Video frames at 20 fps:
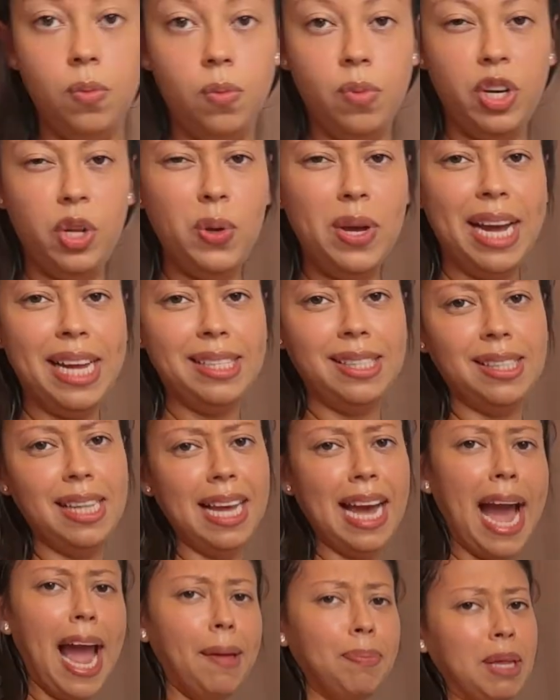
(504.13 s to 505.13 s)
What do you guys
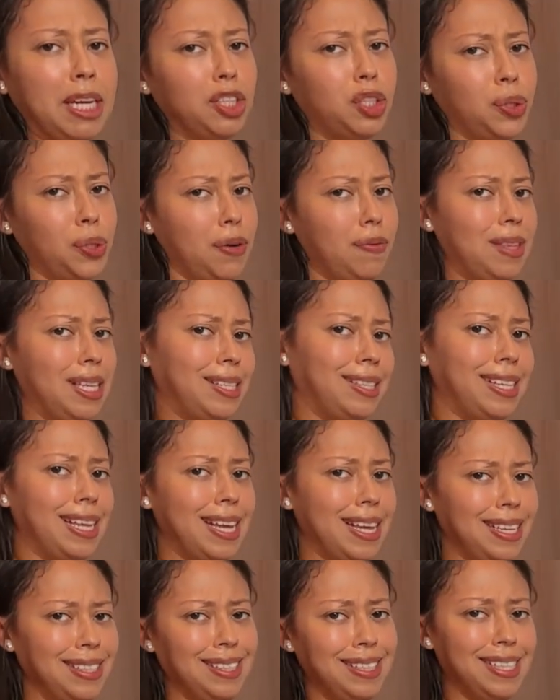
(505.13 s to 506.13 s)
think? I'm not sure if this
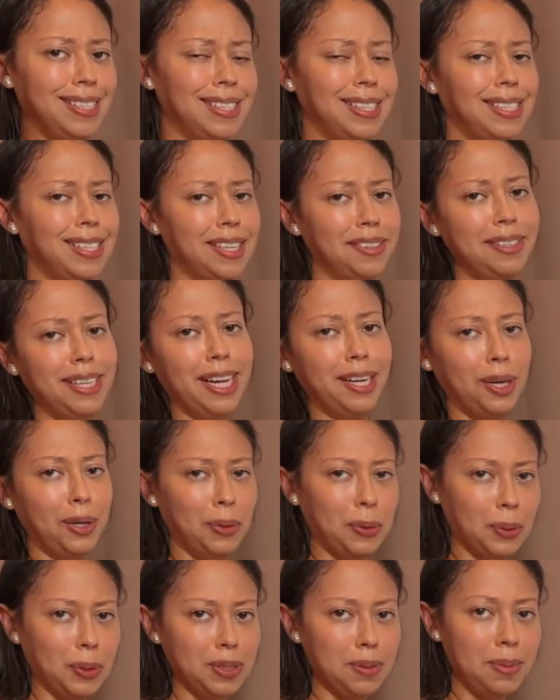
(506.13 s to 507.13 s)
is necessarily like a
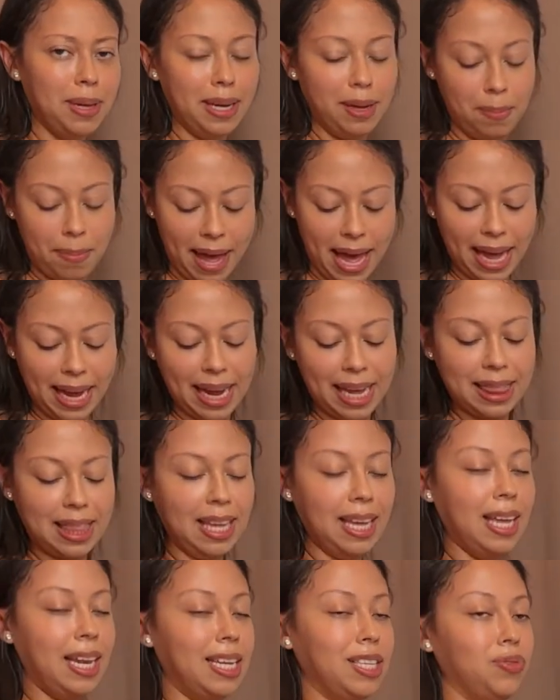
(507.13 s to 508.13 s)
crossbody bag. I
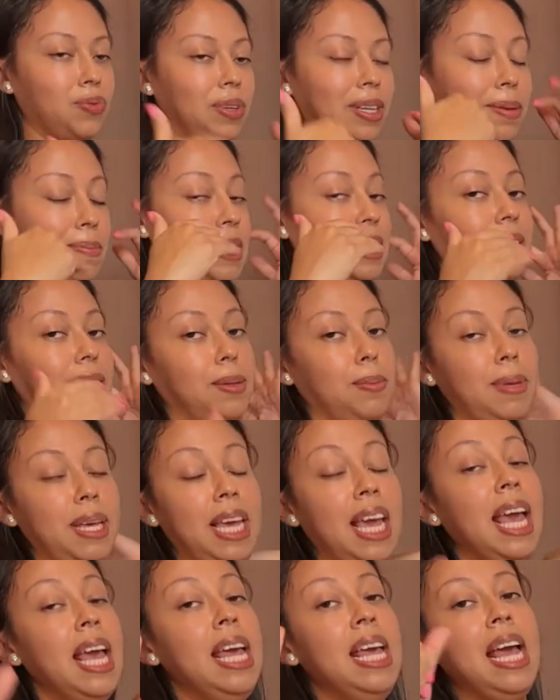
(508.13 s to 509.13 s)
think it is really meant to
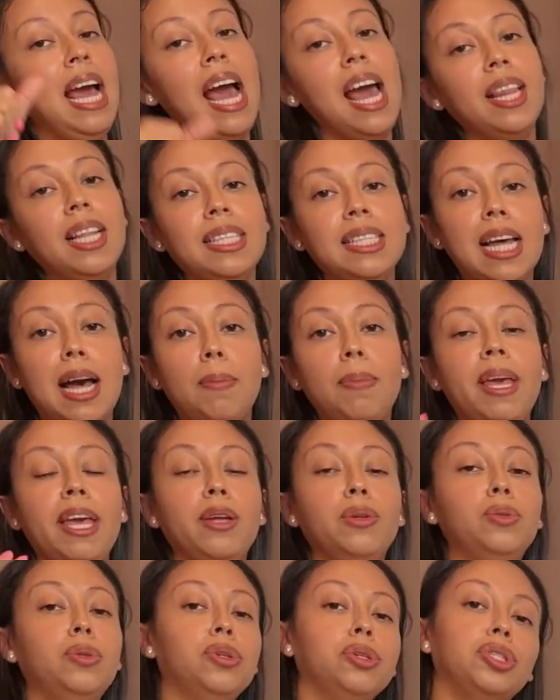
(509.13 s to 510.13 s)
be either top
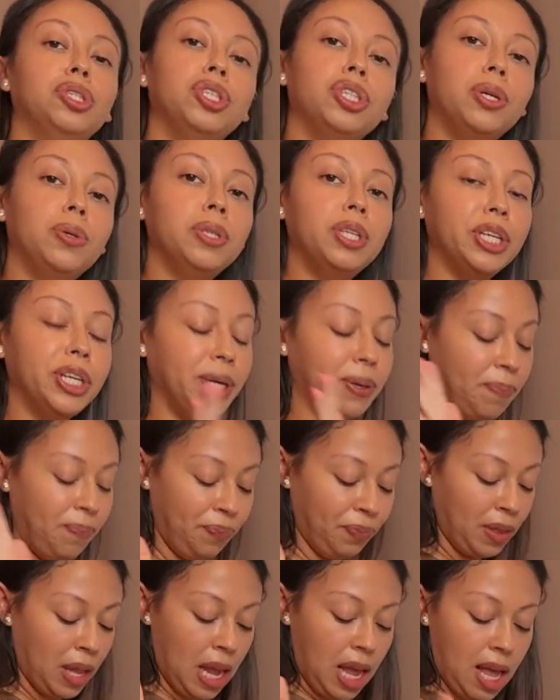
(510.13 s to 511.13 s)
handle or shoulder.
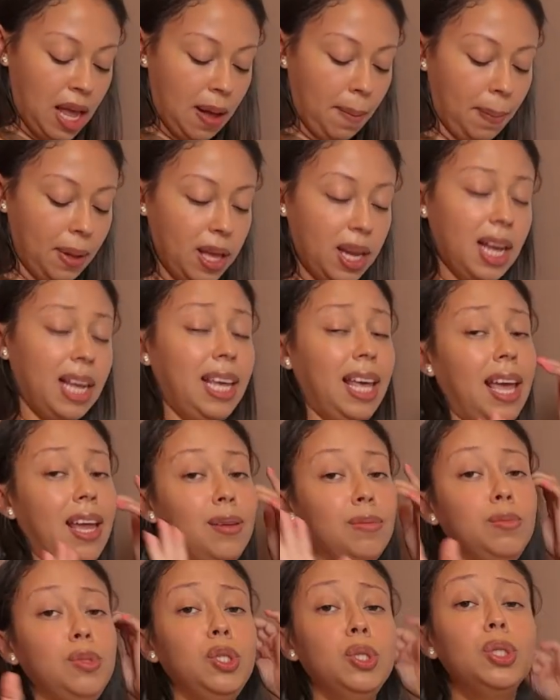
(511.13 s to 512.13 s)
But
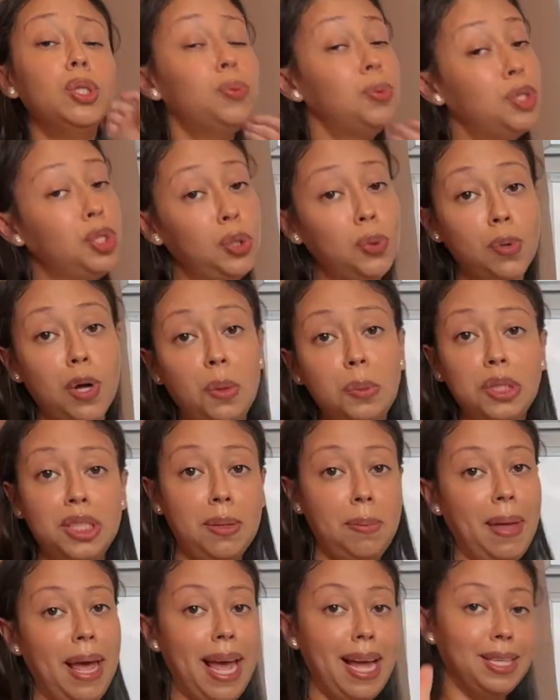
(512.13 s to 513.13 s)
again, you do what you want with
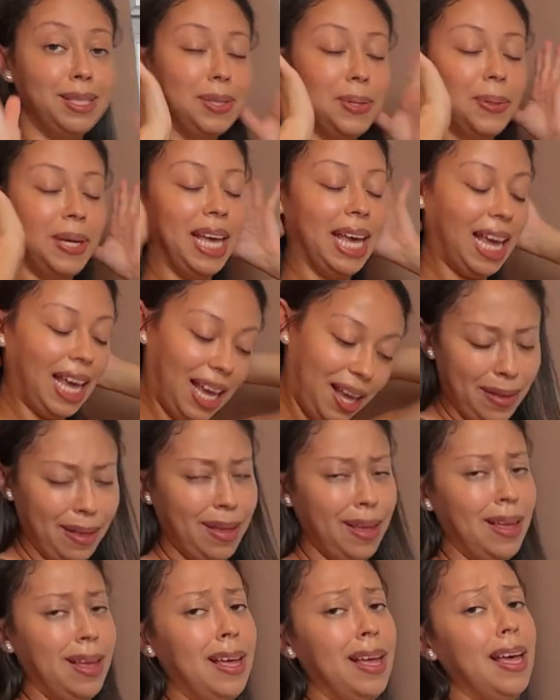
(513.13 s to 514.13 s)
your bags, okay?
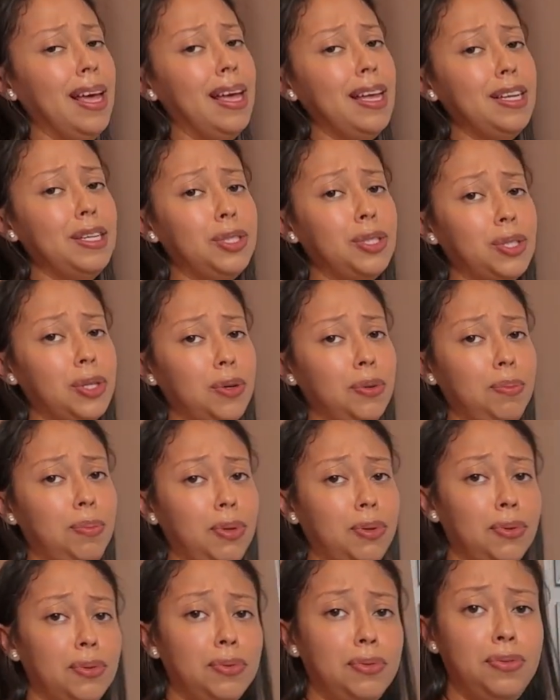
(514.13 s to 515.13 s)
It's so
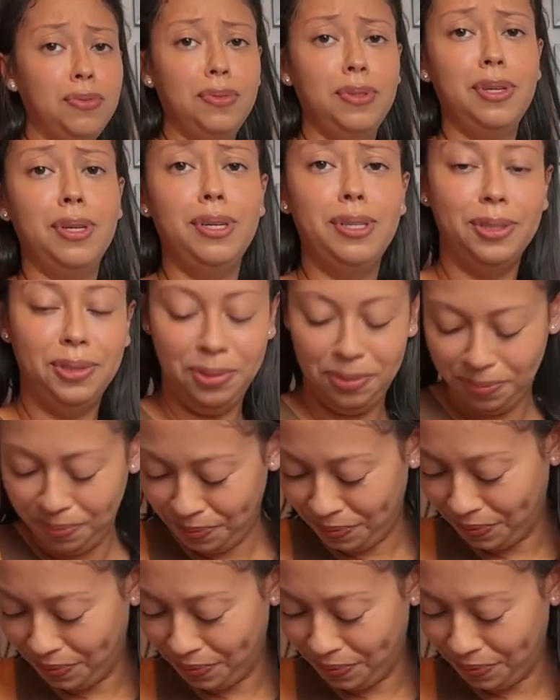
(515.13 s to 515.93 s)
beautiful.